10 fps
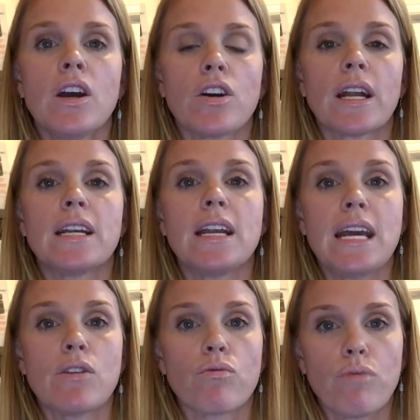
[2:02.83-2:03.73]
you're going to
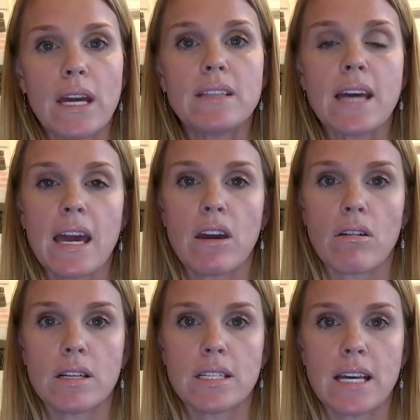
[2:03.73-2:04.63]
need to retake
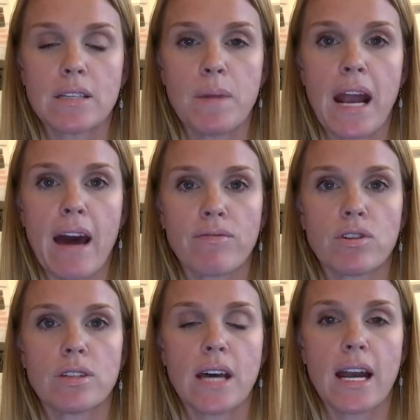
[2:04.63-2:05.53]
your assessment
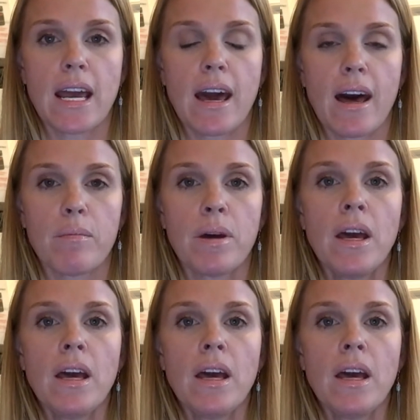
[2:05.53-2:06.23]
after signing up.